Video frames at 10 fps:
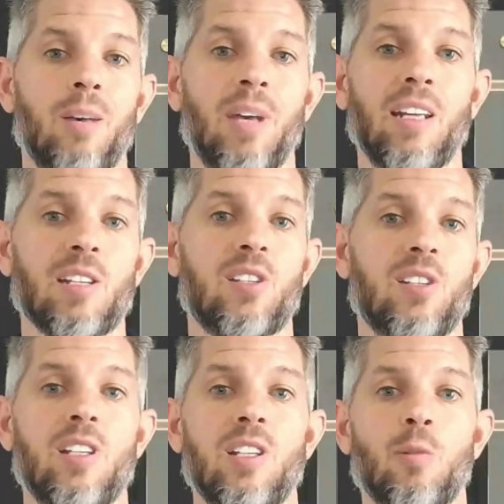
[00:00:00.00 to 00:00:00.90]
And as
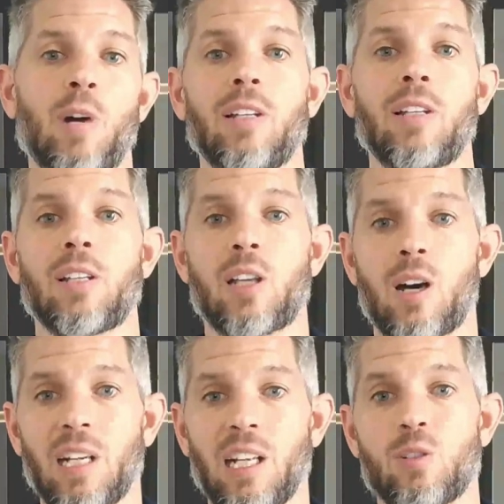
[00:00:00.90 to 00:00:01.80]
CEO, I led the
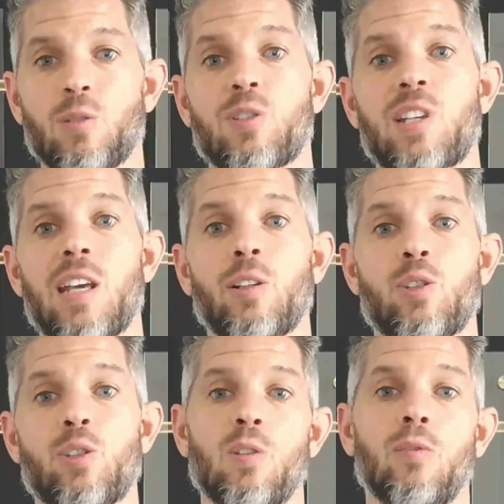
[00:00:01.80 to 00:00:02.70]
company to scaling
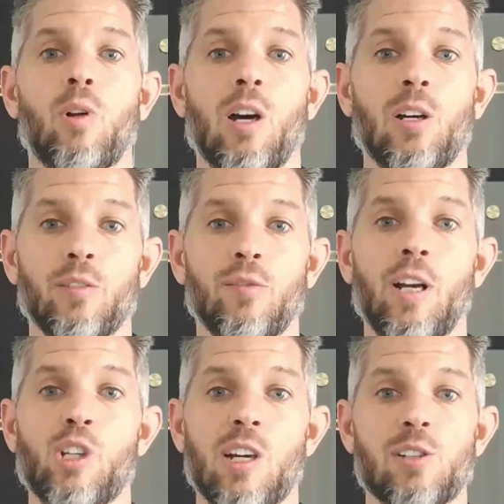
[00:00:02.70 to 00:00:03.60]
to over 100
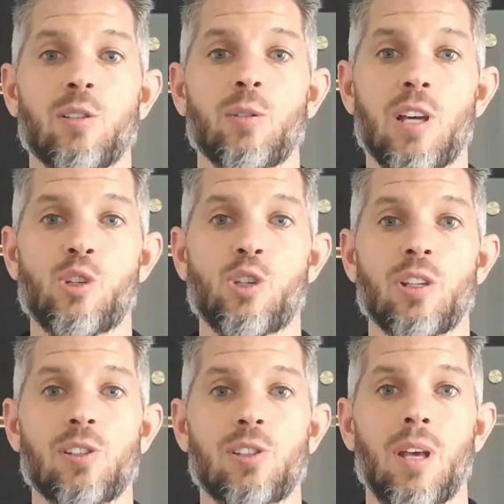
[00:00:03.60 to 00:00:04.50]
franchise
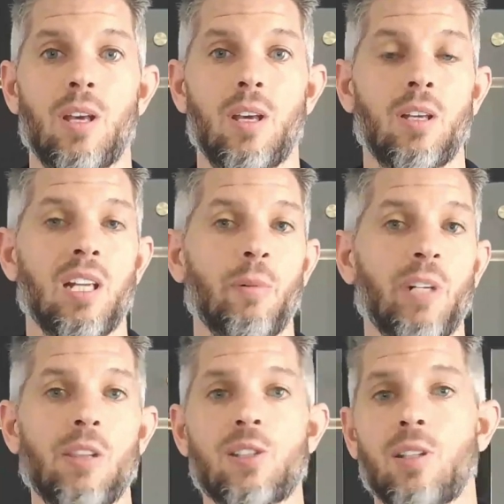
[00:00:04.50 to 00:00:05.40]
locations. Now, we
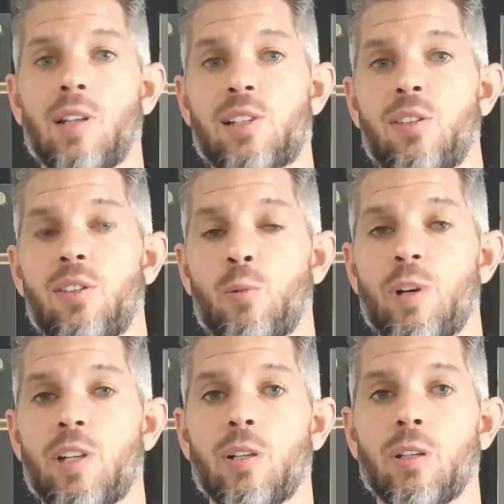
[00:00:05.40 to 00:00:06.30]
did this in less than
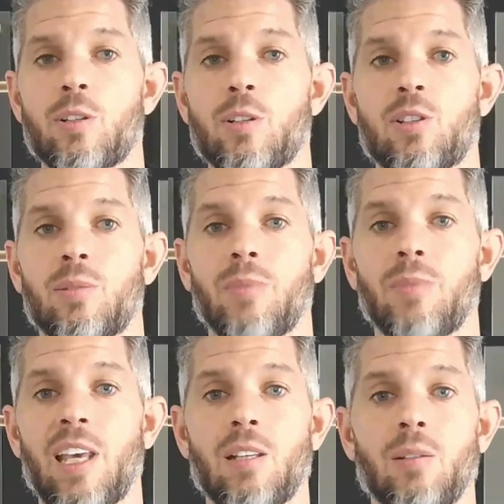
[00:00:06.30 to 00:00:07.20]
3 years.
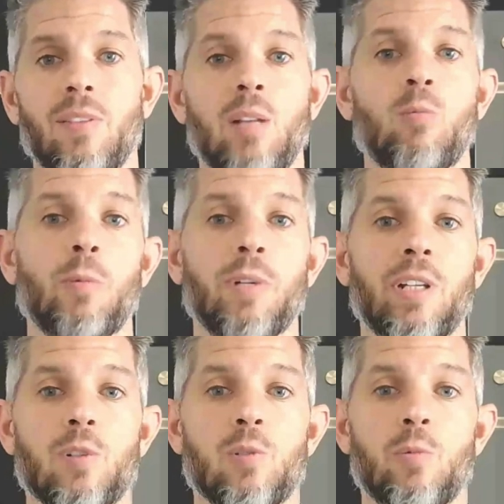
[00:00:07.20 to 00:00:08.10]
And then what we
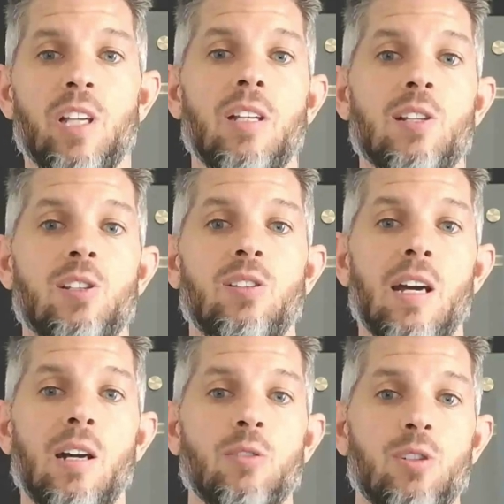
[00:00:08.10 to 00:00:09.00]
did was we condensed
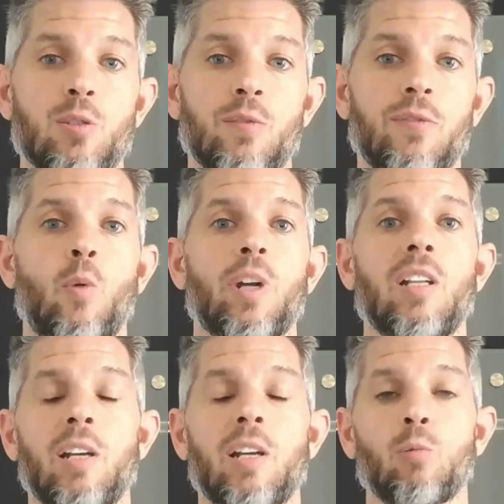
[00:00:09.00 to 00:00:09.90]
down to
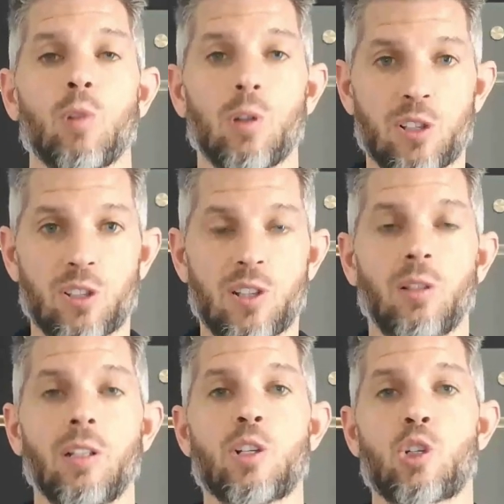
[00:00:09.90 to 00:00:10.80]
49 real
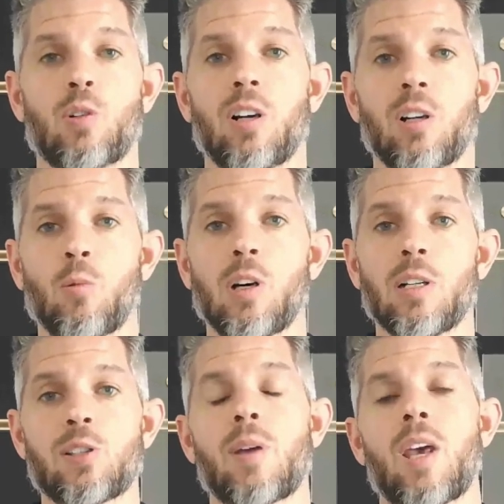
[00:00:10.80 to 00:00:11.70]
solid, strong
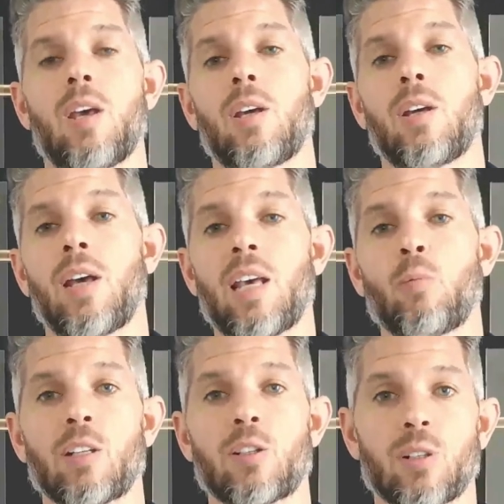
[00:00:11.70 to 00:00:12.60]
ones, and
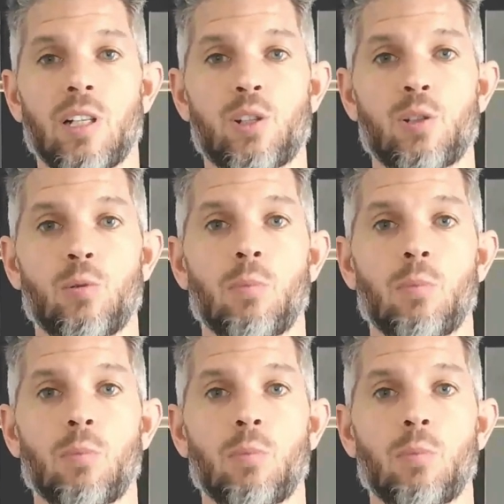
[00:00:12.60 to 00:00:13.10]
we entered into a